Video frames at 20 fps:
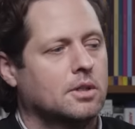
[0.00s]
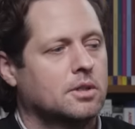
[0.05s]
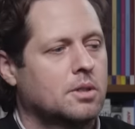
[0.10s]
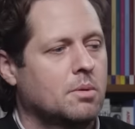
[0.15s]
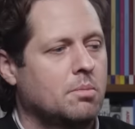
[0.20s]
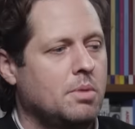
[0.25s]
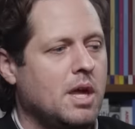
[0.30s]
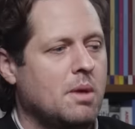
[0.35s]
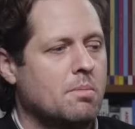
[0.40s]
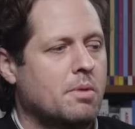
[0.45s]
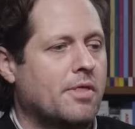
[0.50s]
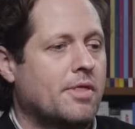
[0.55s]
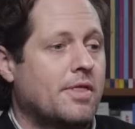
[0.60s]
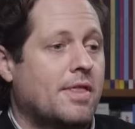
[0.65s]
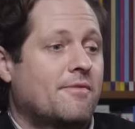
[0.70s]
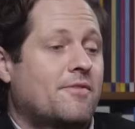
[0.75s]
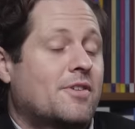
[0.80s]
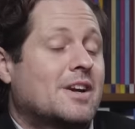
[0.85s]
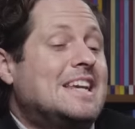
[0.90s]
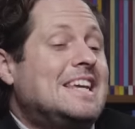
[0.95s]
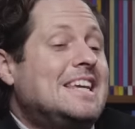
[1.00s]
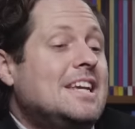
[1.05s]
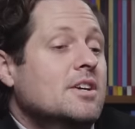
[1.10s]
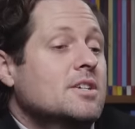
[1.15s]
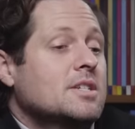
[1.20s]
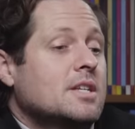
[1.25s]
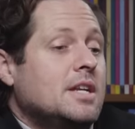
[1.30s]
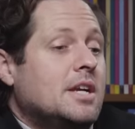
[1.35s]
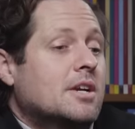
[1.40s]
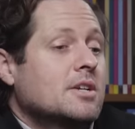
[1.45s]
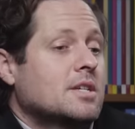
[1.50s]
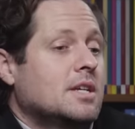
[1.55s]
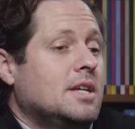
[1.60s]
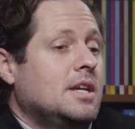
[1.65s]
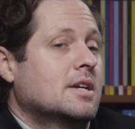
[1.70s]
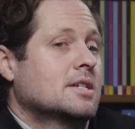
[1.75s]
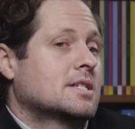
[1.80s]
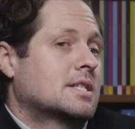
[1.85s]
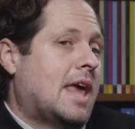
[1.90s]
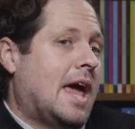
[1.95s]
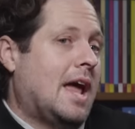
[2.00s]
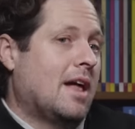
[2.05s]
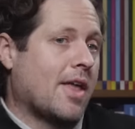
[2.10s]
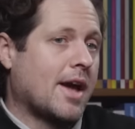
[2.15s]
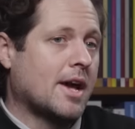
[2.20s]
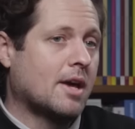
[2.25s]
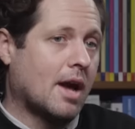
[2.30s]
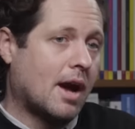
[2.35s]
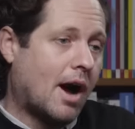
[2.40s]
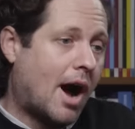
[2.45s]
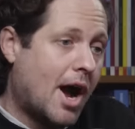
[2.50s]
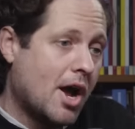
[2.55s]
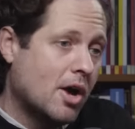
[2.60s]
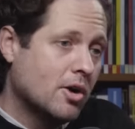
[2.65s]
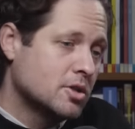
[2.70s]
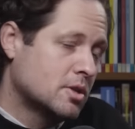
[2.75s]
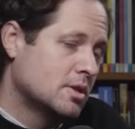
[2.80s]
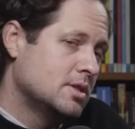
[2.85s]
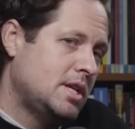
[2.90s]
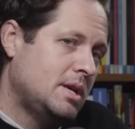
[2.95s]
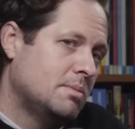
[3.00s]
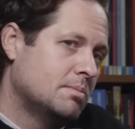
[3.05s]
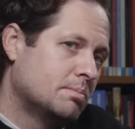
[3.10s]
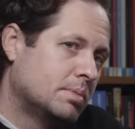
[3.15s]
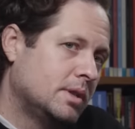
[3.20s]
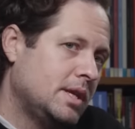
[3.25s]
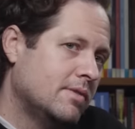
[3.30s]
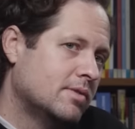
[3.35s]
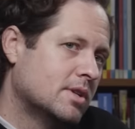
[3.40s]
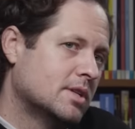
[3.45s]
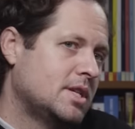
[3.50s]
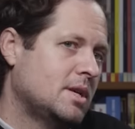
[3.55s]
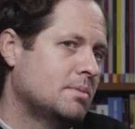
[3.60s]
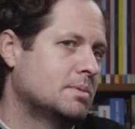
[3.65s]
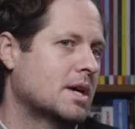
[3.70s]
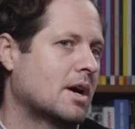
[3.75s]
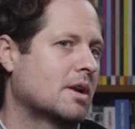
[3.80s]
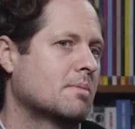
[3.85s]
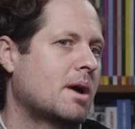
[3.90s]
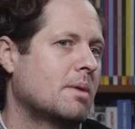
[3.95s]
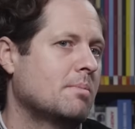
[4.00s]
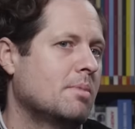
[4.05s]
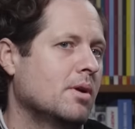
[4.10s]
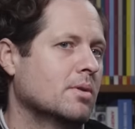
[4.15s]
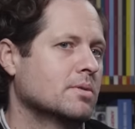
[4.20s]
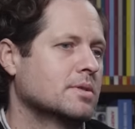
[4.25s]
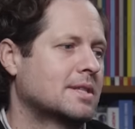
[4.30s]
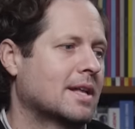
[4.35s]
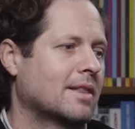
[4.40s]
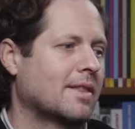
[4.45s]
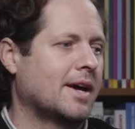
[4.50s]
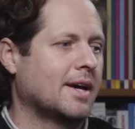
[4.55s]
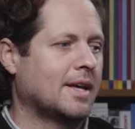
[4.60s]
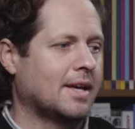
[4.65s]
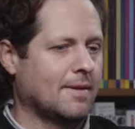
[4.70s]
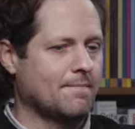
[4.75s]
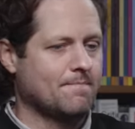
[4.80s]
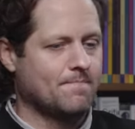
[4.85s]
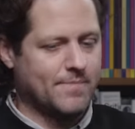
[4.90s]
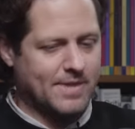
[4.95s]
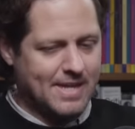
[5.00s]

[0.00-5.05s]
to be. But for years and years and years, they like, I also deep believed it deep down in my bones that like,